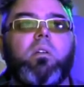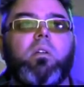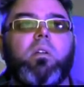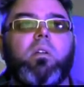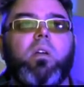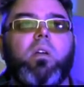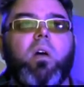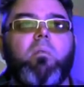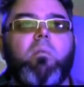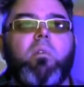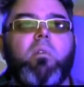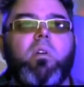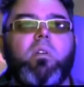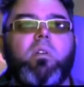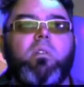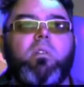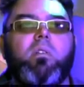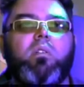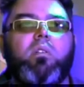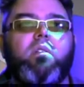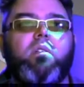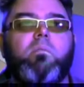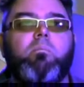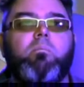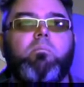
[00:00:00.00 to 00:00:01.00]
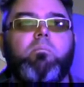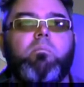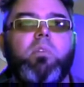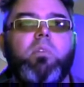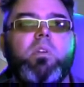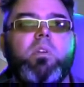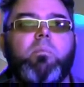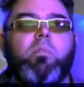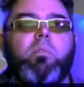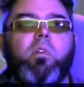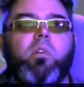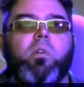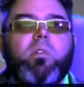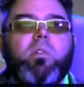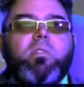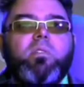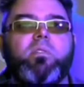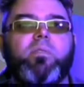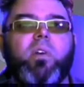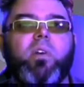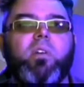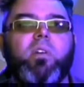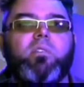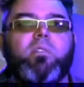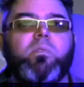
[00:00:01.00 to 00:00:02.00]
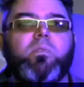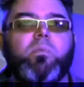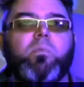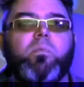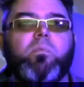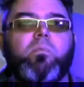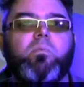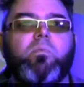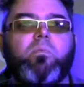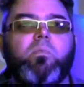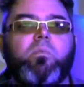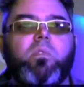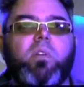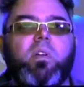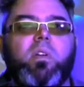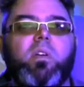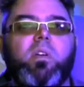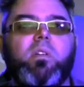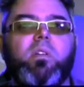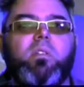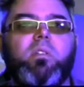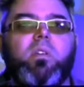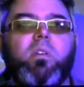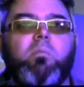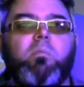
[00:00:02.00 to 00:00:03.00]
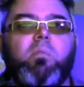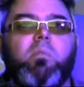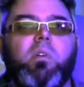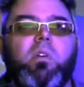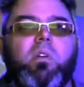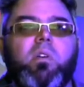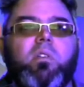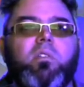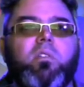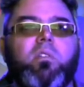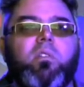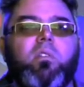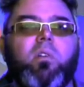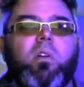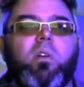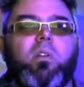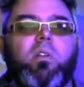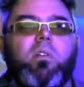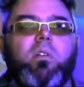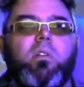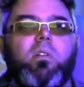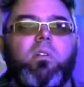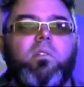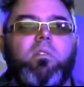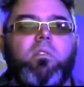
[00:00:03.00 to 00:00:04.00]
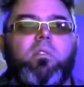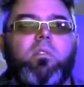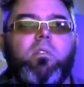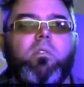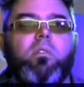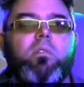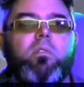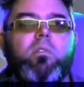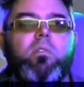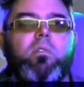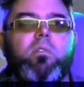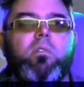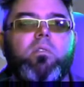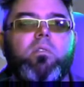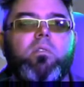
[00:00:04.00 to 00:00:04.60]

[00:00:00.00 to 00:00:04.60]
How many EPOS devices would ETN be integrated into?